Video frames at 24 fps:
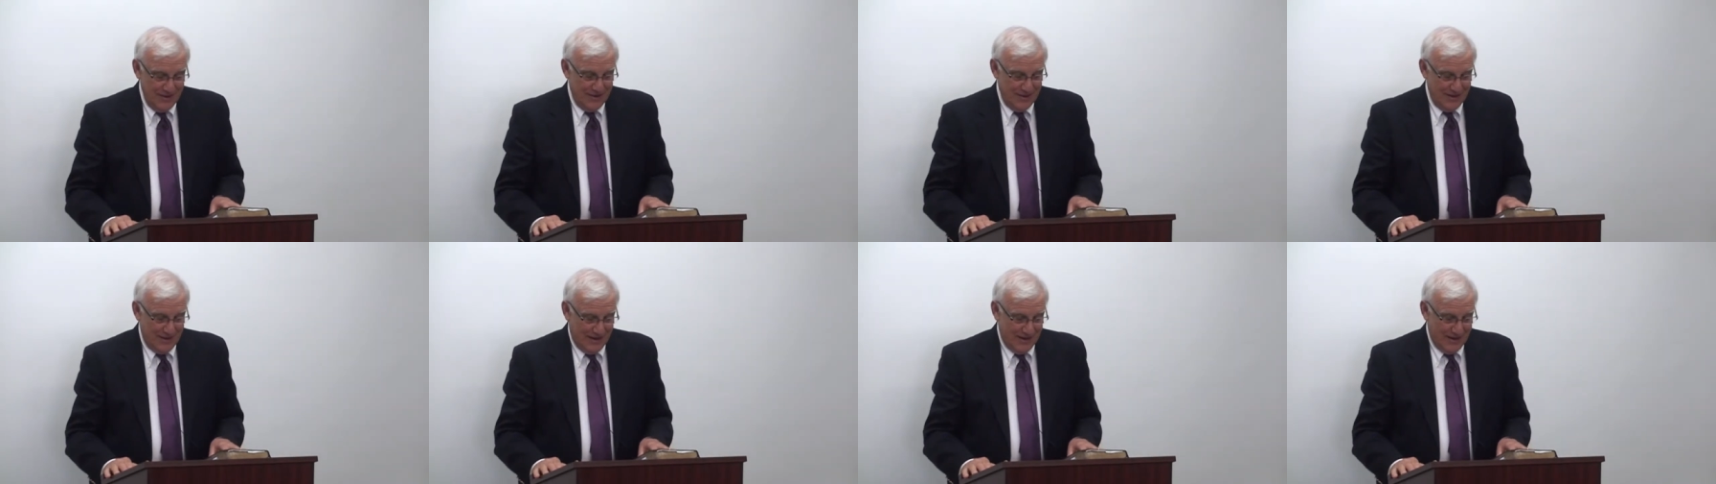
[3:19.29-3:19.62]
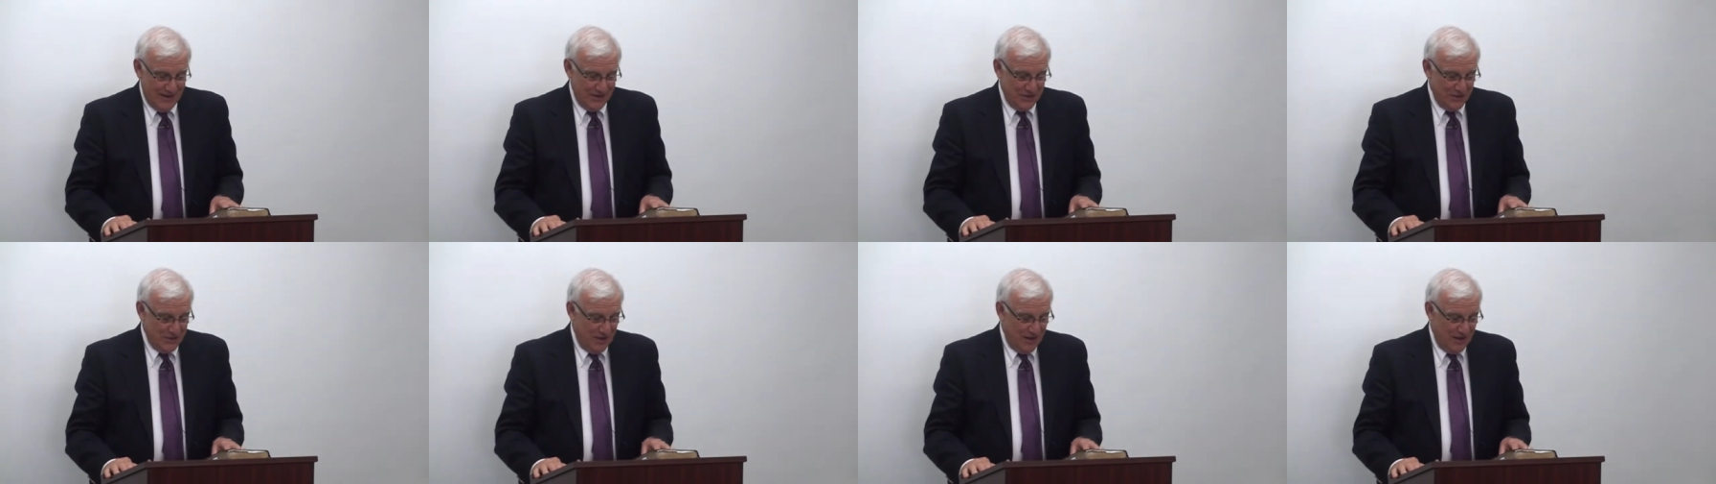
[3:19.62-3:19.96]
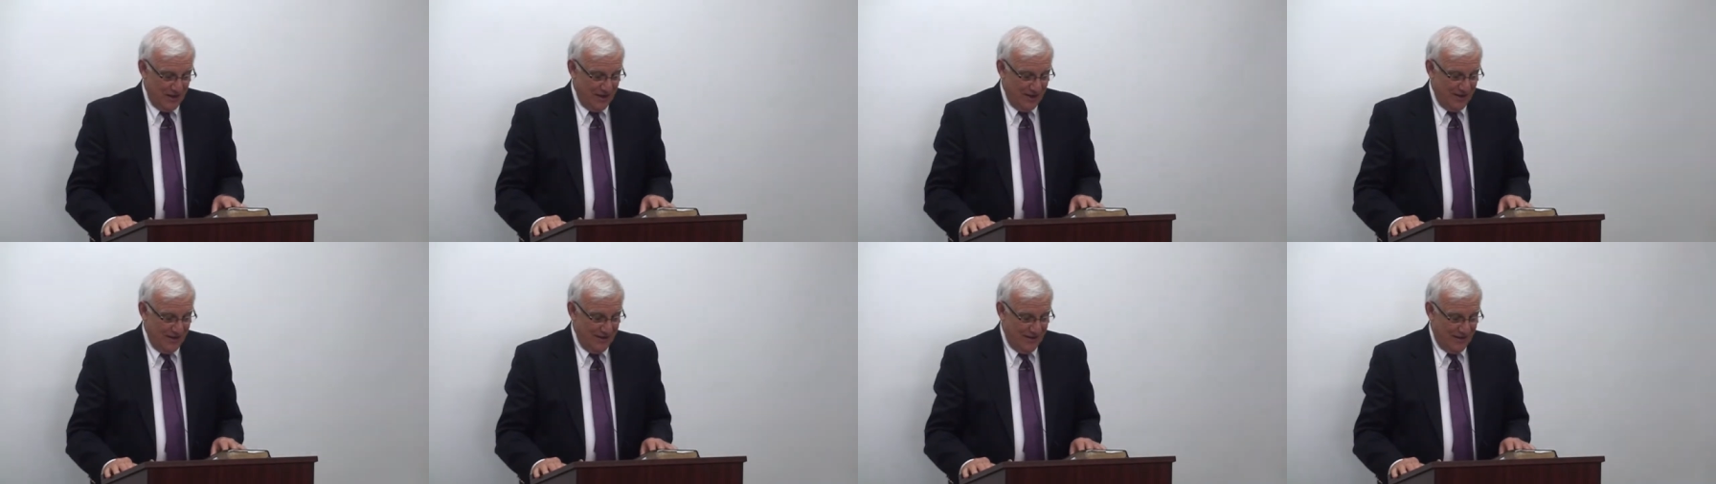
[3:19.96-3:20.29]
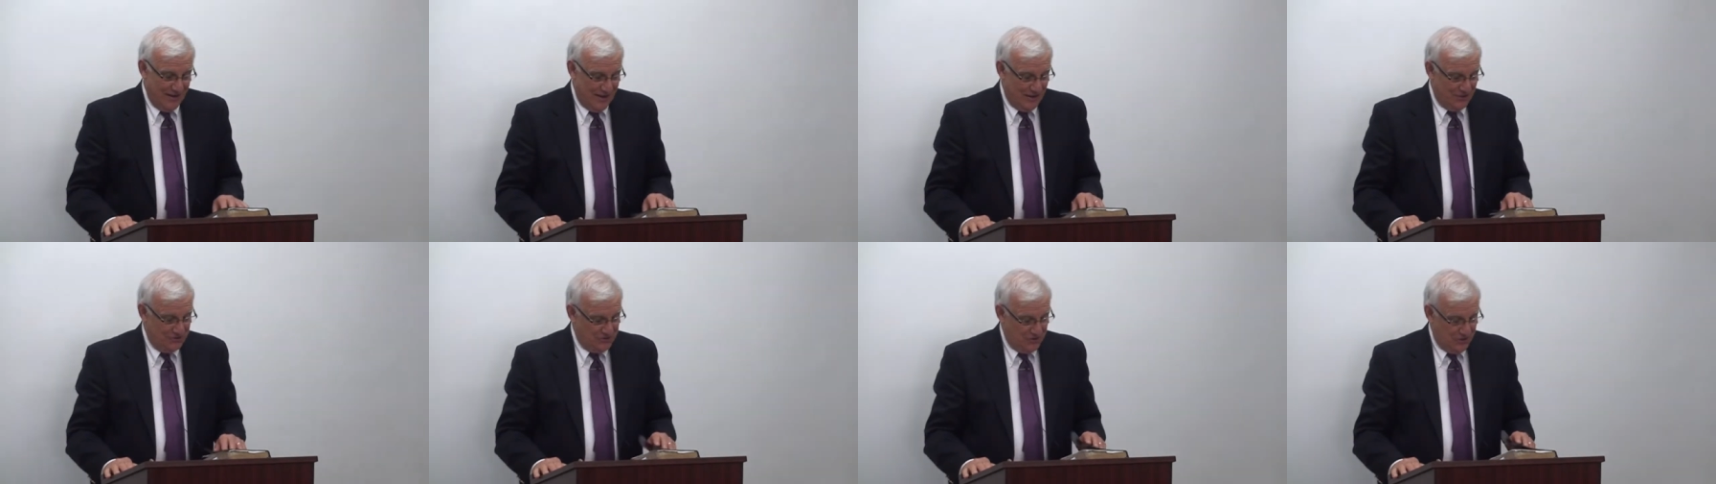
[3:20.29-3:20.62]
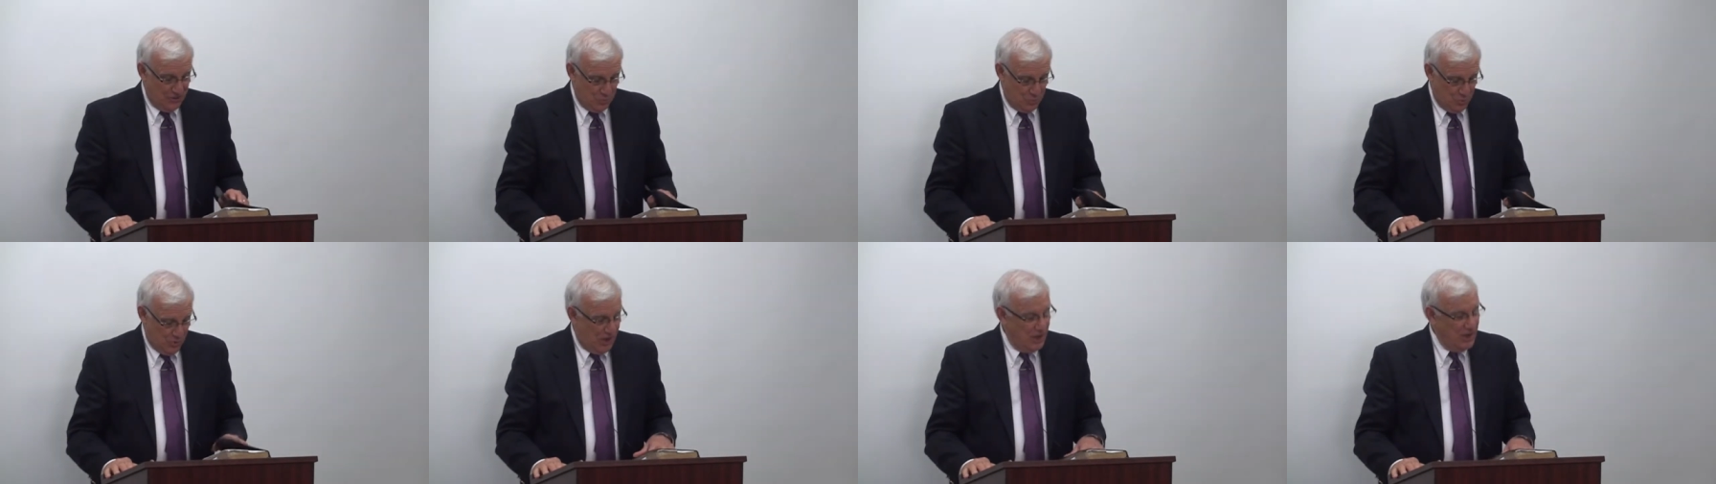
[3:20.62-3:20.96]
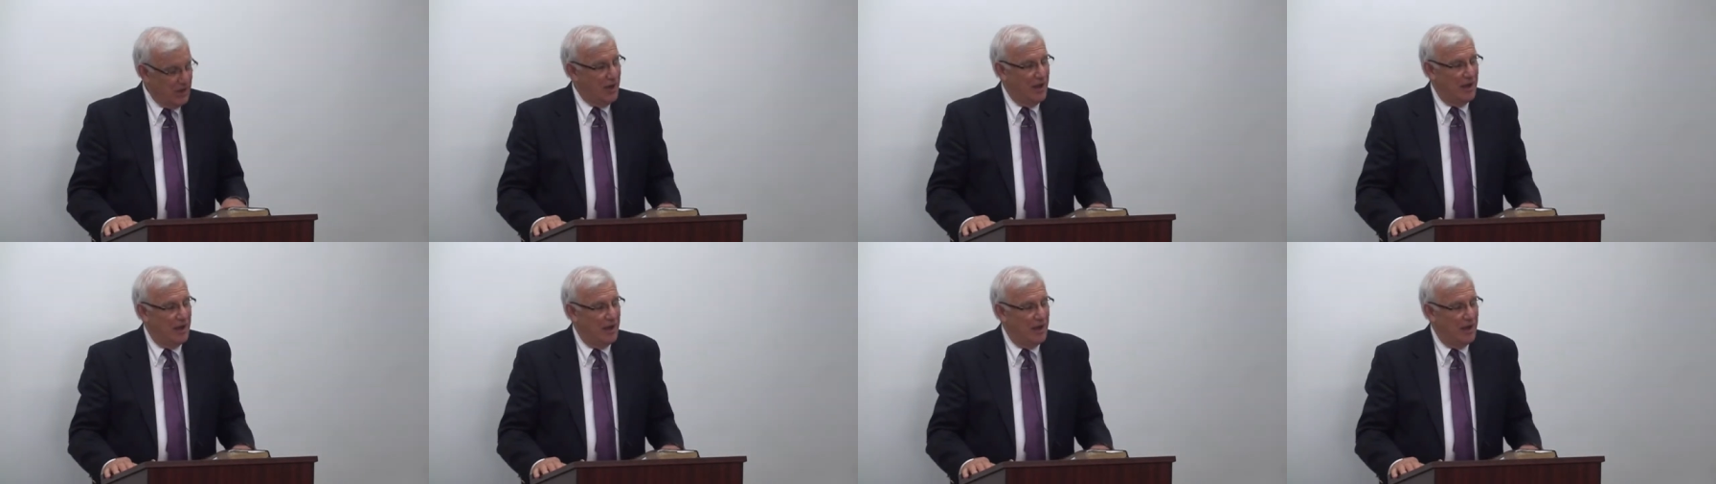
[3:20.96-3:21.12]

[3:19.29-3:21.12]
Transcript: And uh, I said, Well,